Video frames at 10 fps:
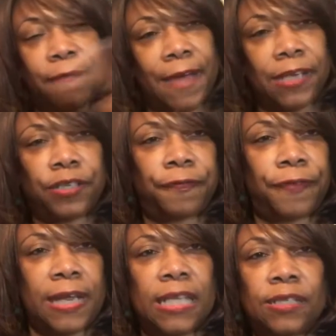Invite your
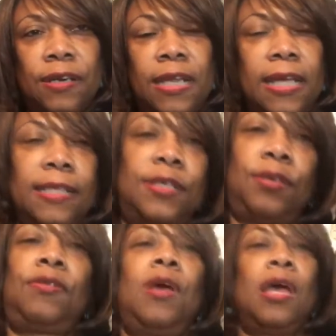friends on
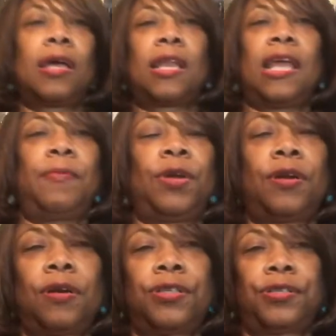into Glamour
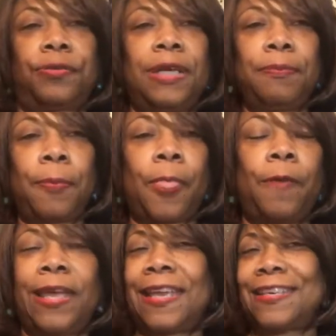Girl Jewelry.
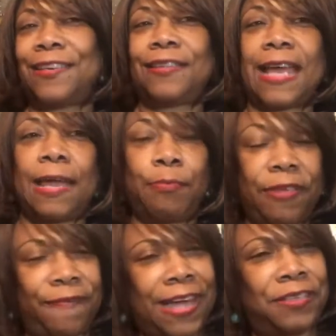We can do that.
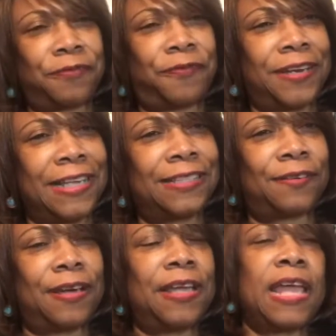Invite your friends
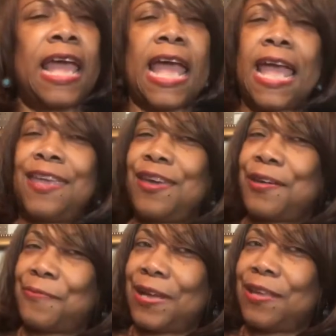on, and you
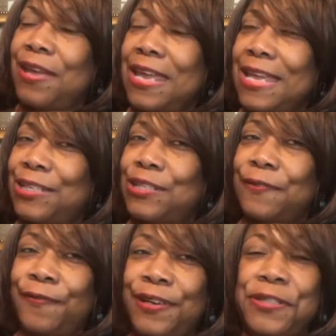can get you
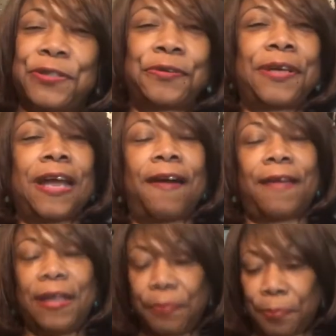some free jewelry. All right.